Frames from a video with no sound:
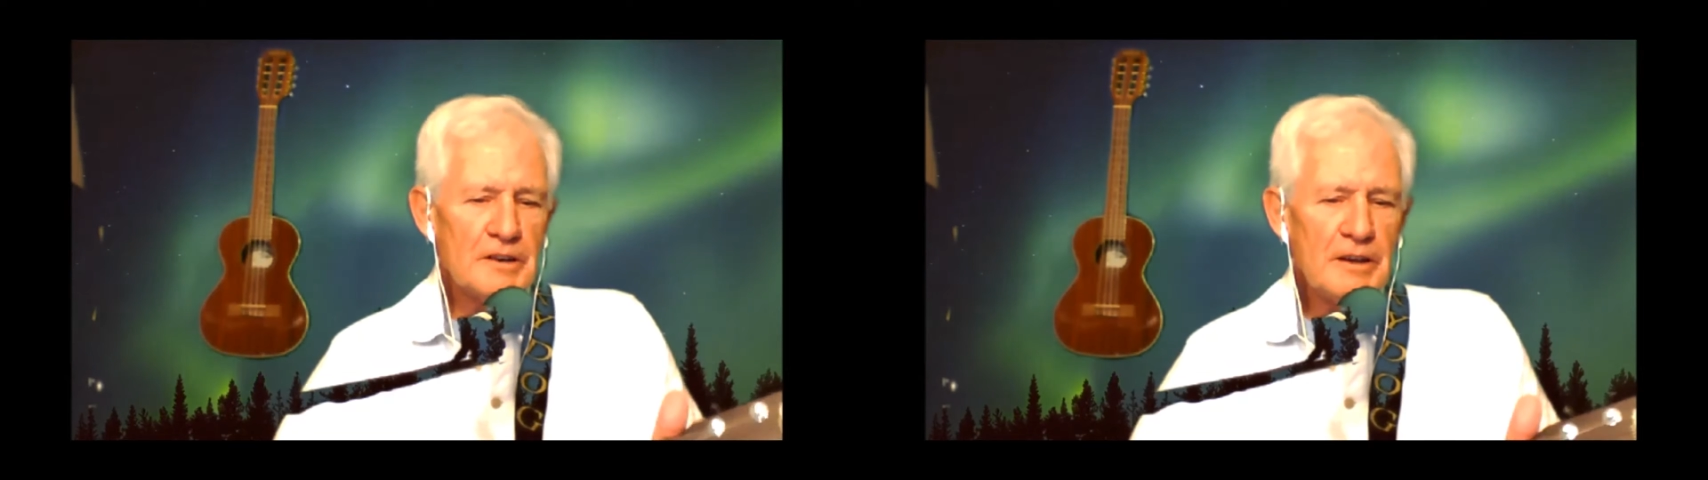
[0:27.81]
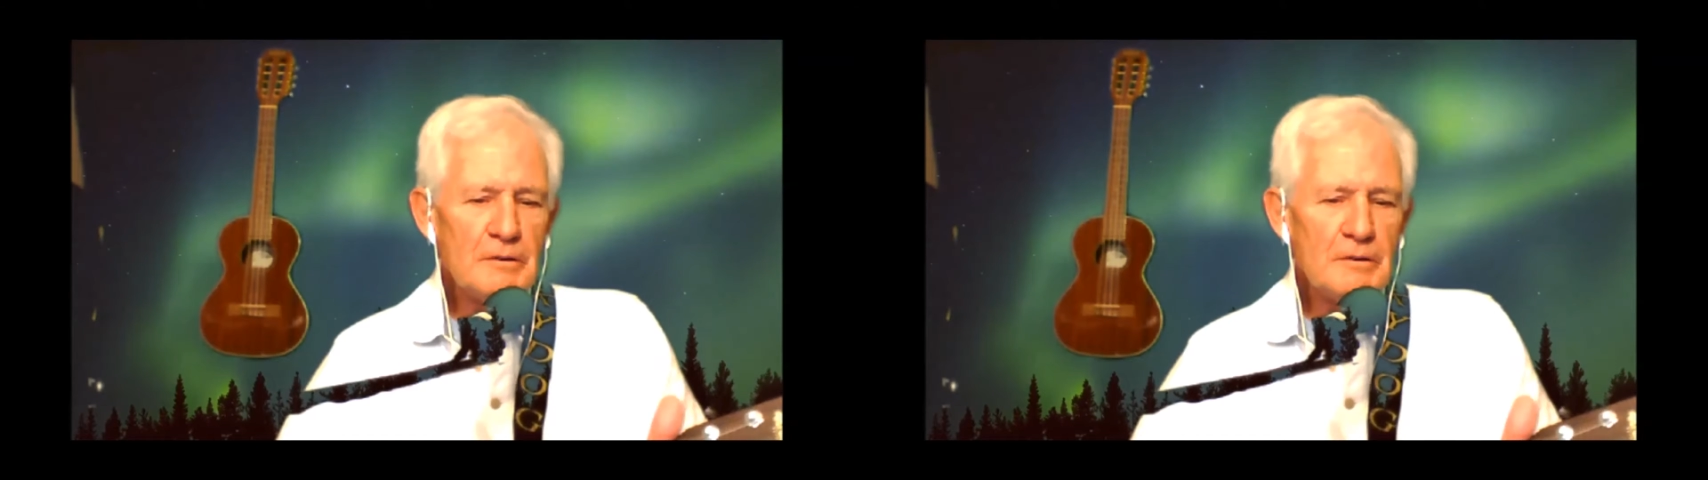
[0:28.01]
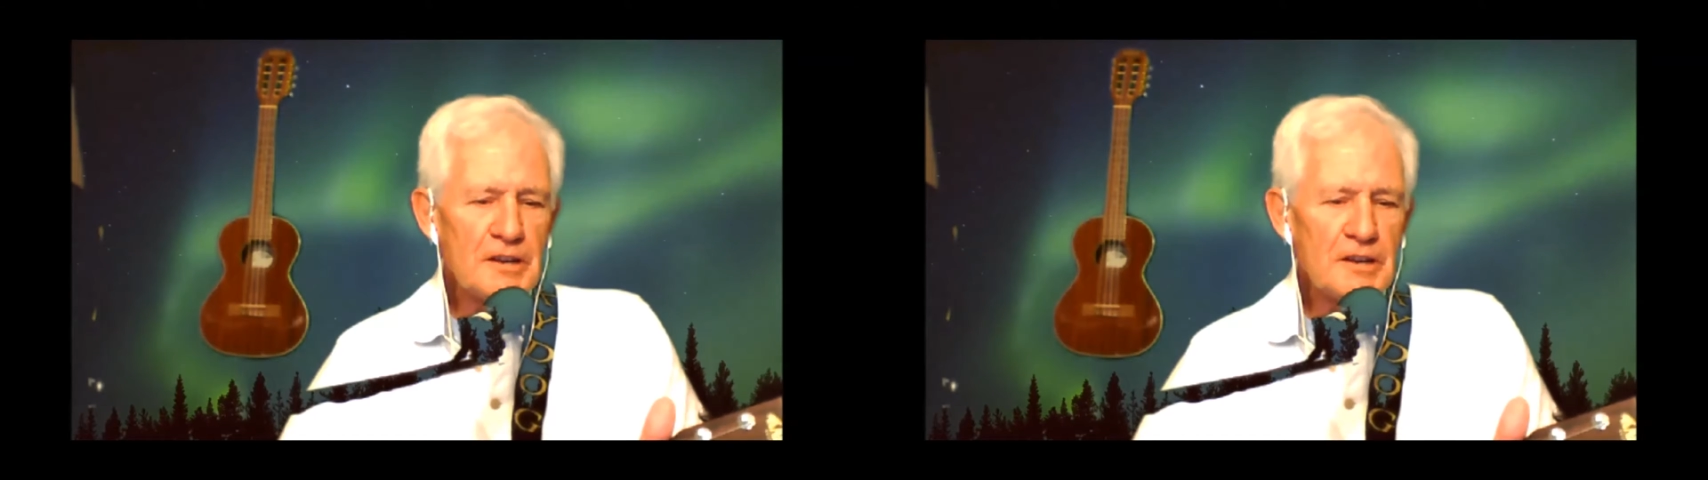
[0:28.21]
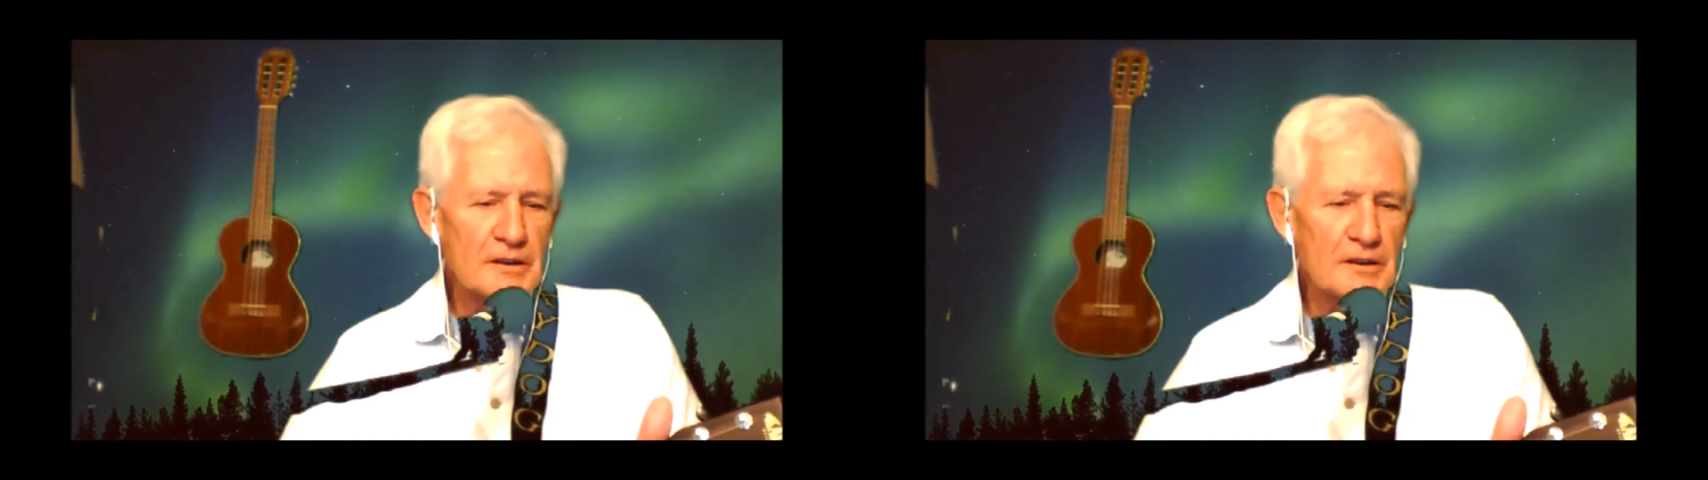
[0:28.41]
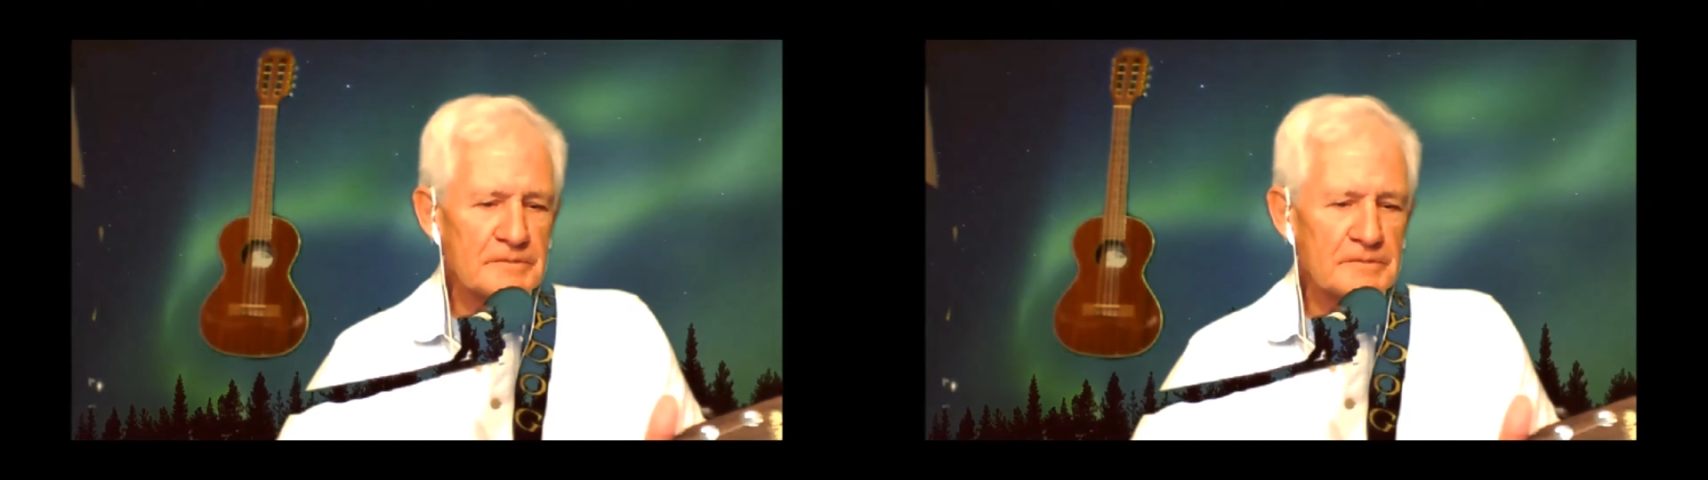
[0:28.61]
when he was
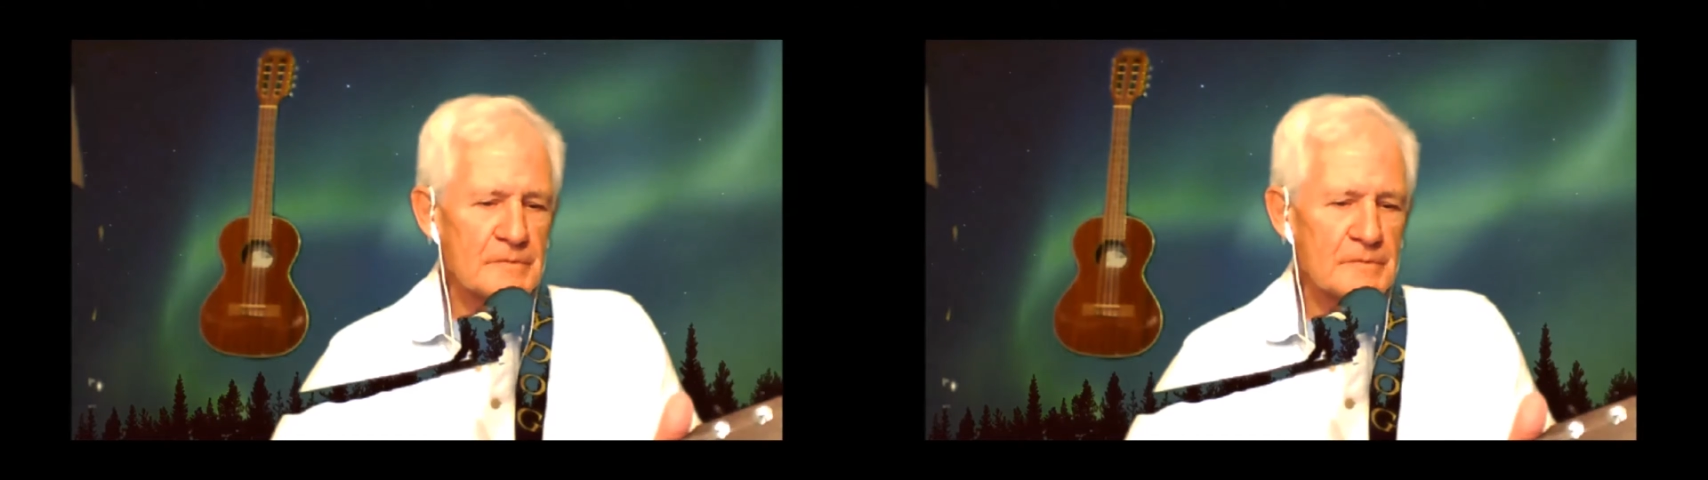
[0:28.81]
young.